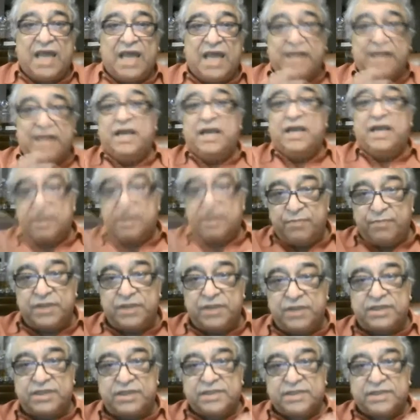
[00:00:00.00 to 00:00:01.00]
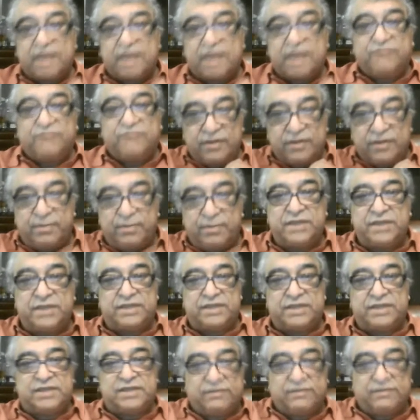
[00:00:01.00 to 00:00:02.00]
and then it repeats itself. It
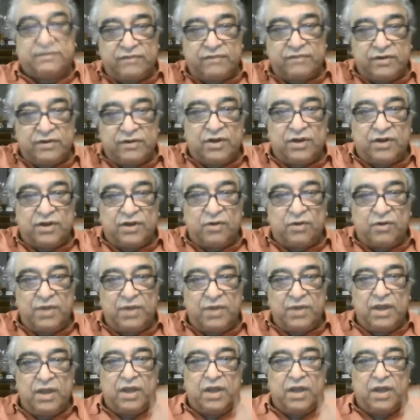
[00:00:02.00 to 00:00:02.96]
repeats itself. No. Okay.